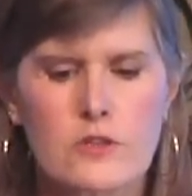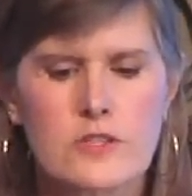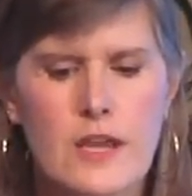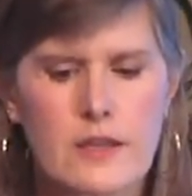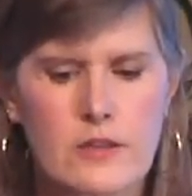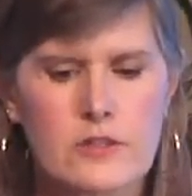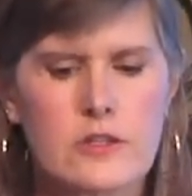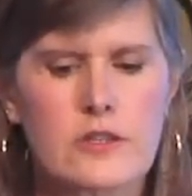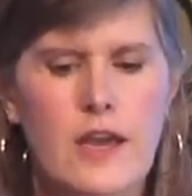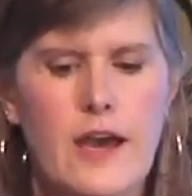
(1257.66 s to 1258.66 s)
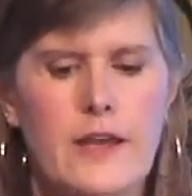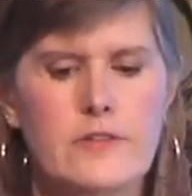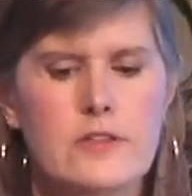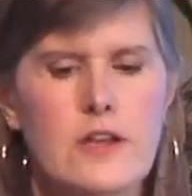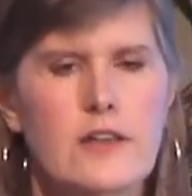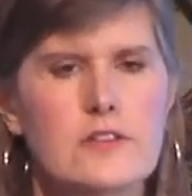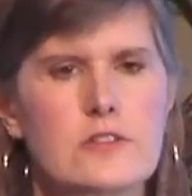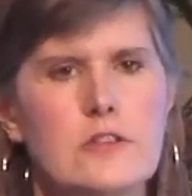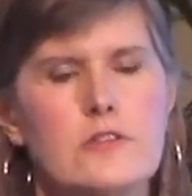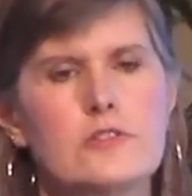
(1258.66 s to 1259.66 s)
taking a look at the
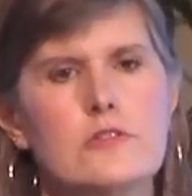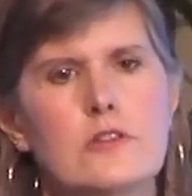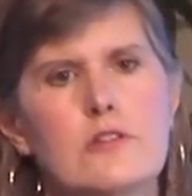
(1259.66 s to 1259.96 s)
non-disclosure